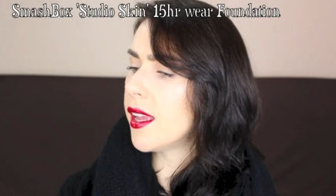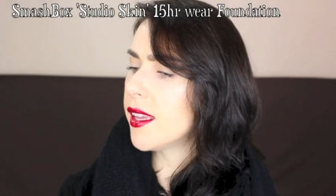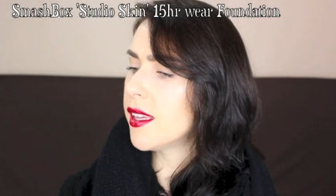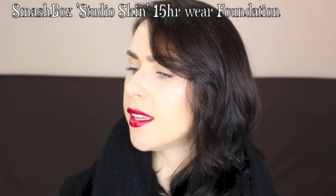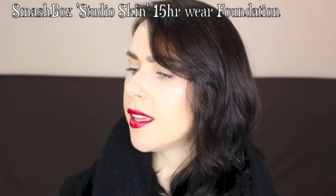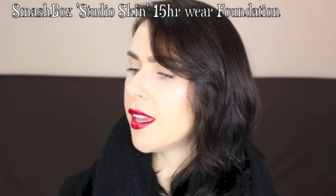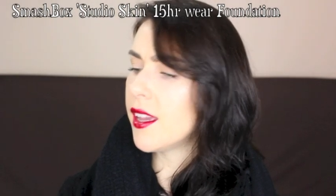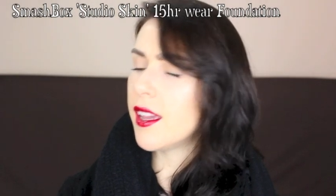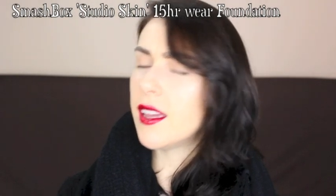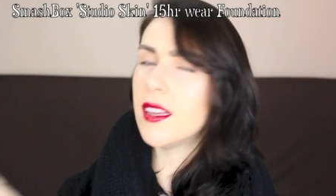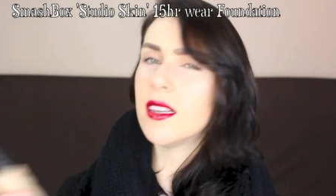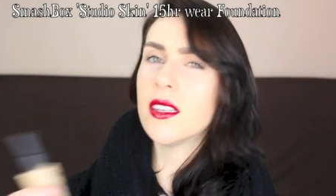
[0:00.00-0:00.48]

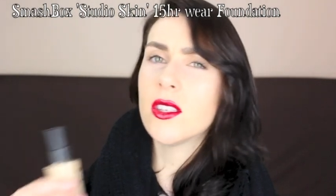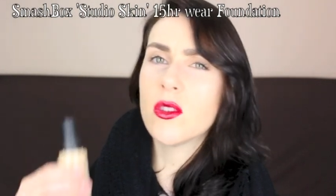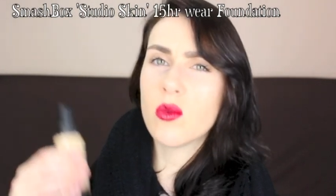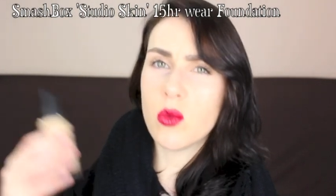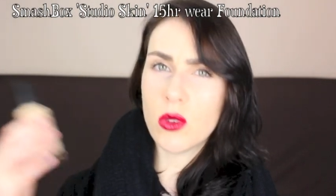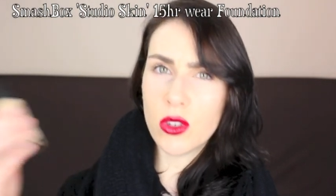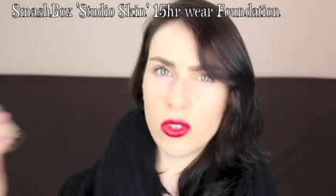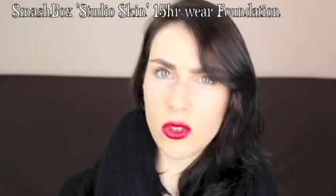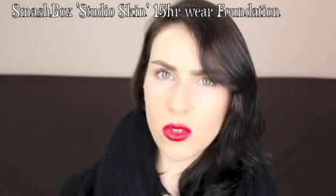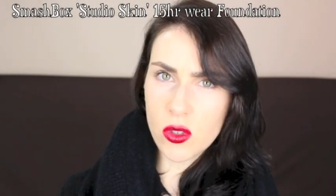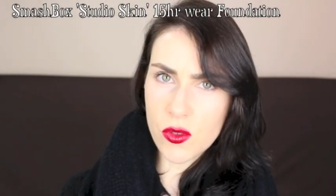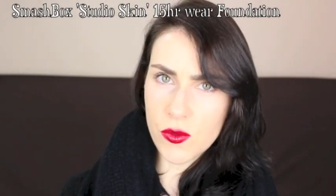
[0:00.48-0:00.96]
Again, it's
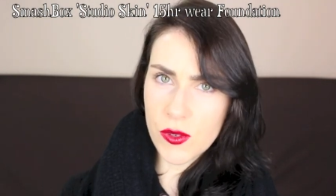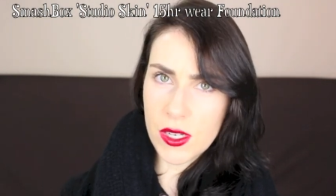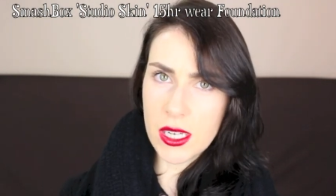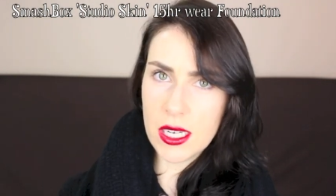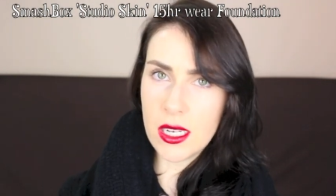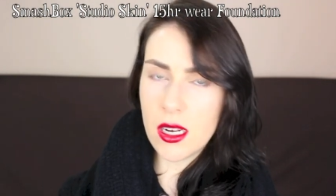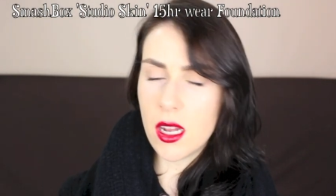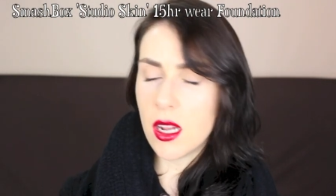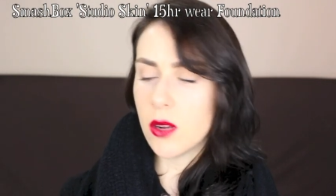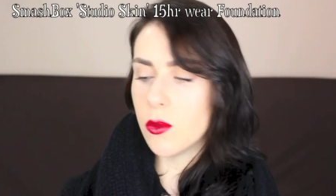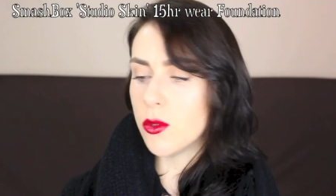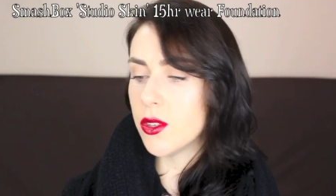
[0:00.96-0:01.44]
one of those really
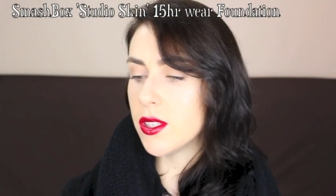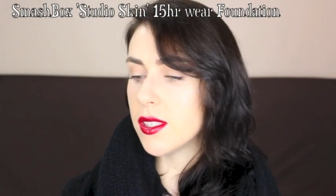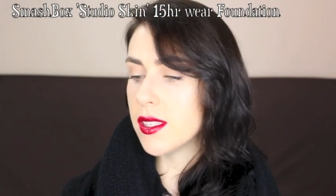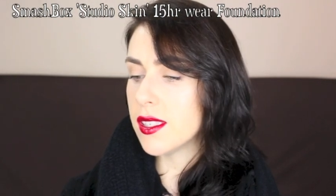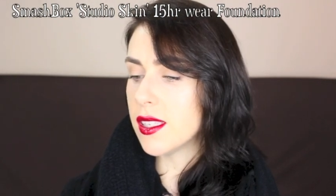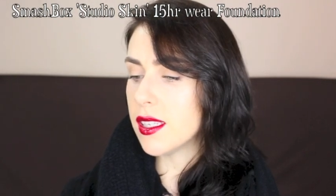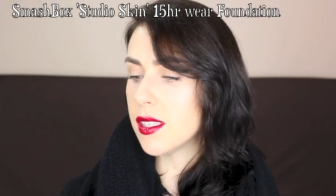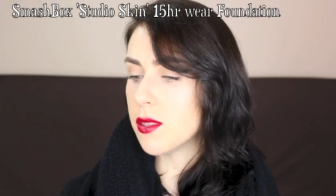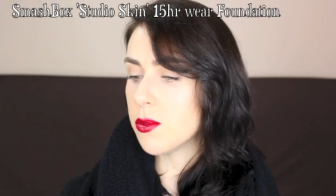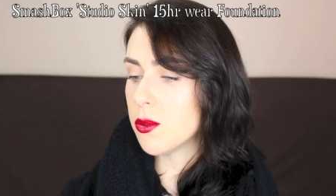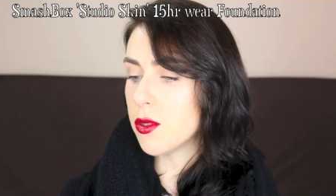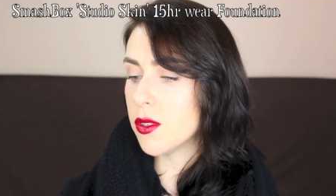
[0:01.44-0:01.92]
long ones.
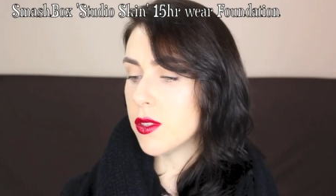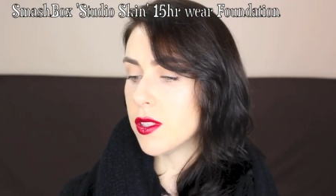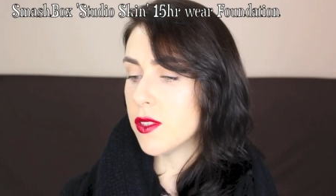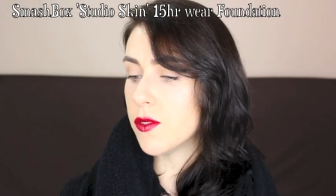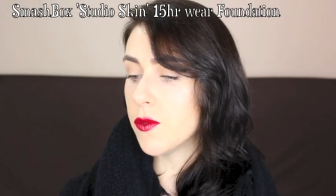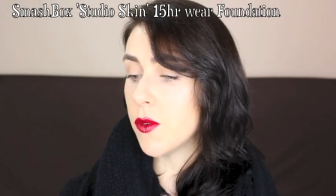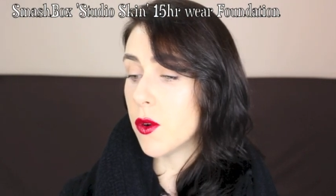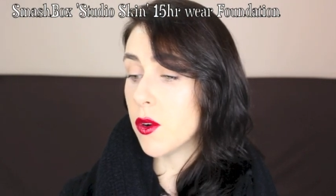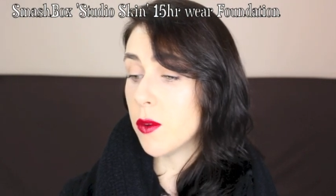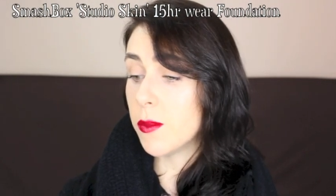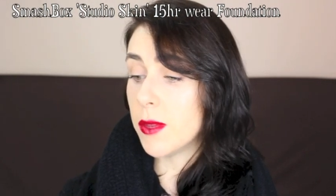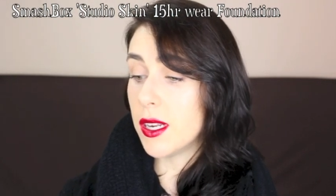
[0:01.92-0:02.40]
This one is
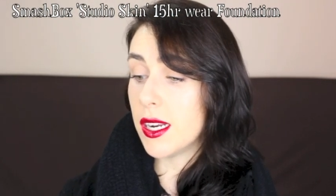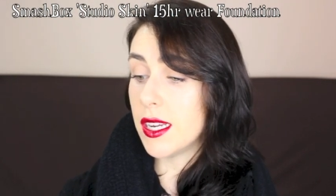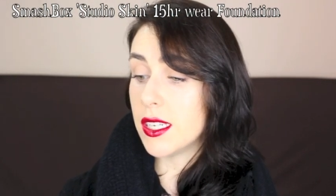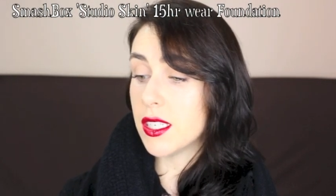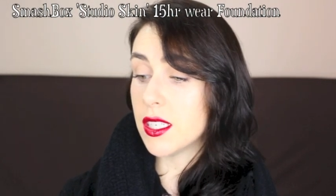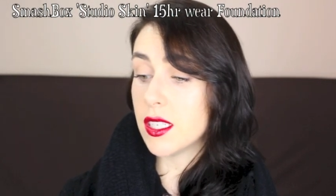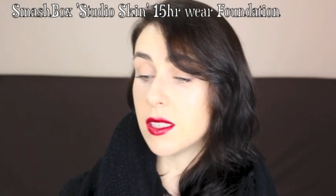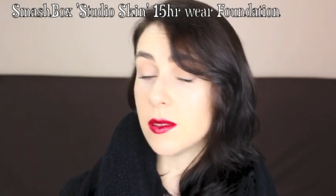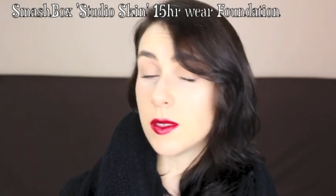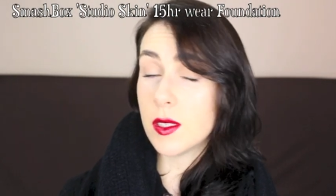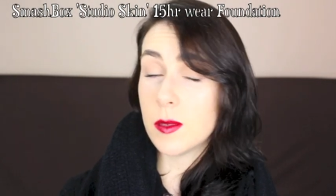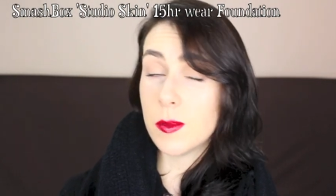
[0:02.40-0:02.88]

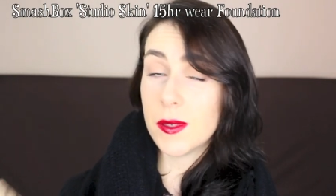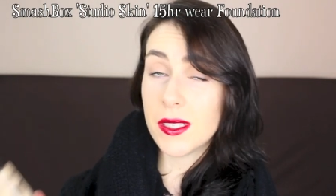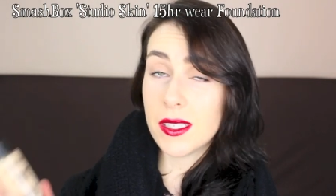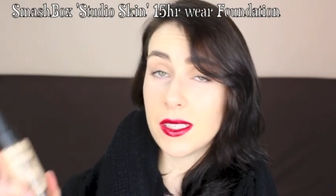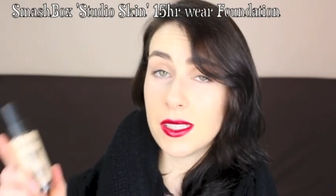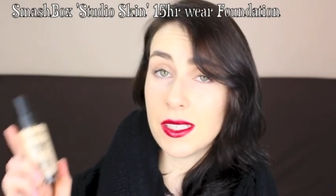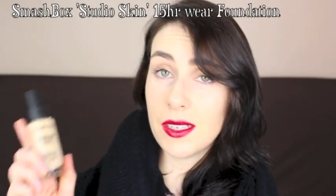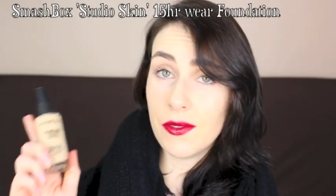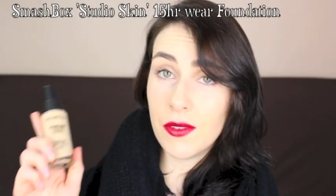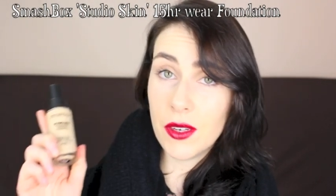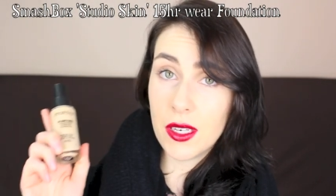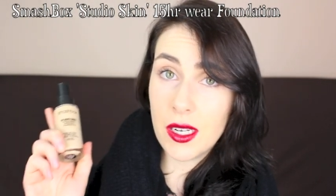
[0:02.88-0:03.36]
formulated
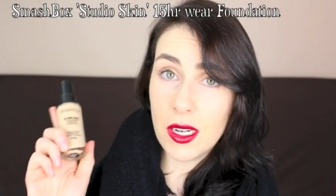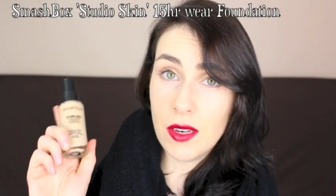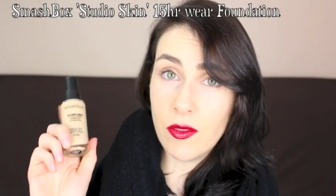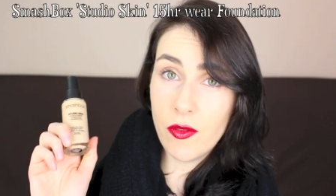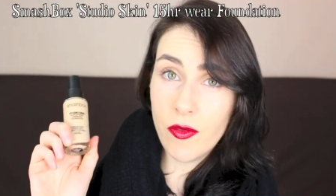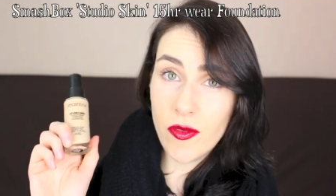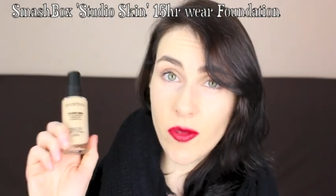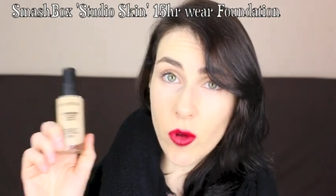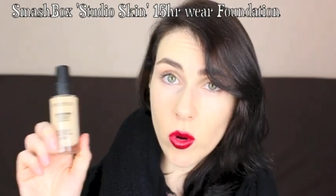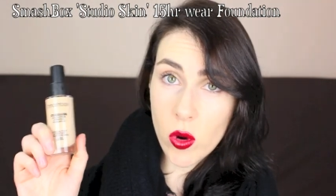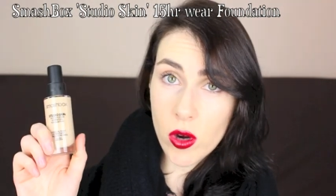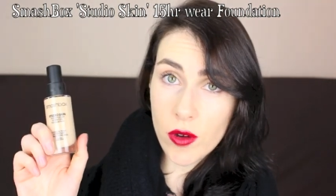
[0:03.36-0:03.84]
specifically
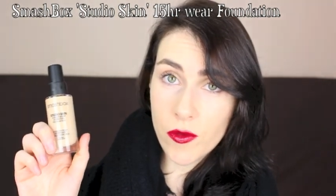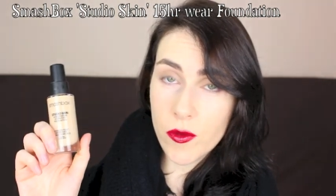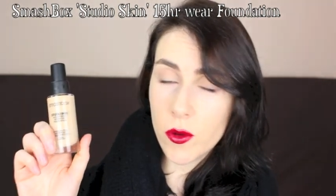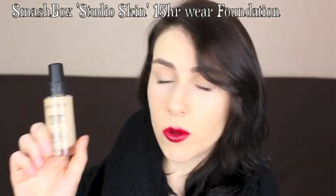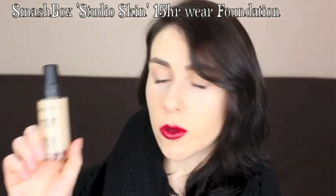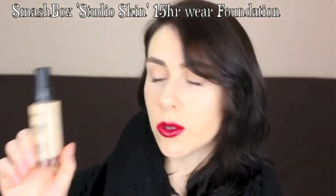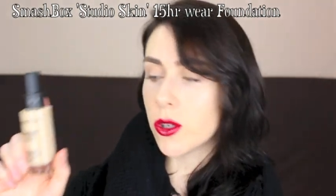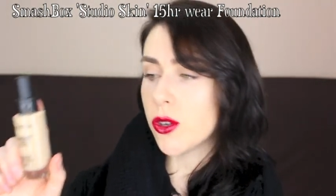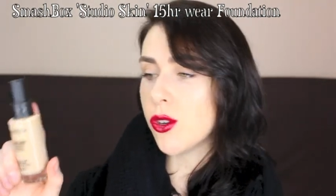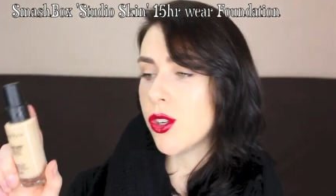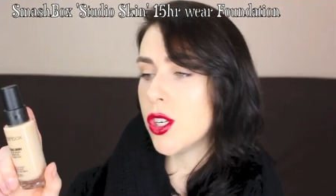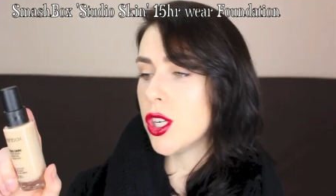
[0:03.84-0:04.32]
for
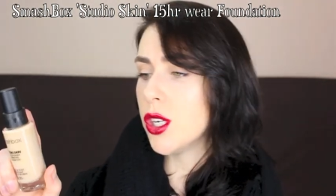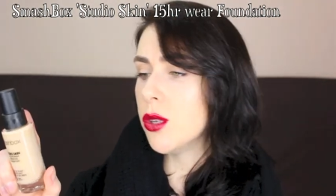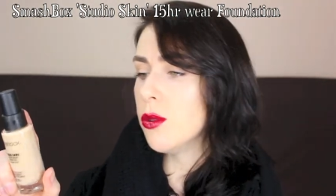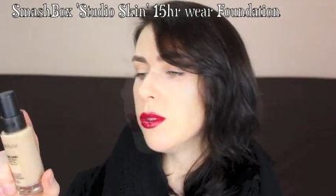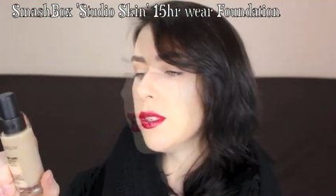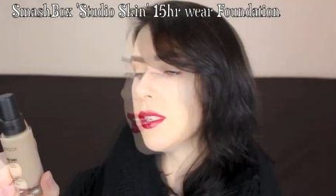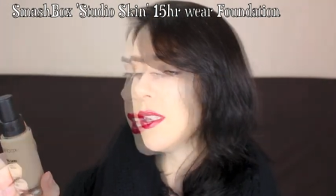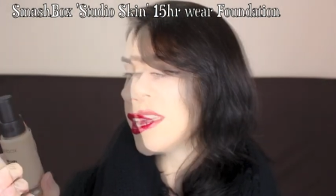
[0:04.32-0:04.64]
photo shoots.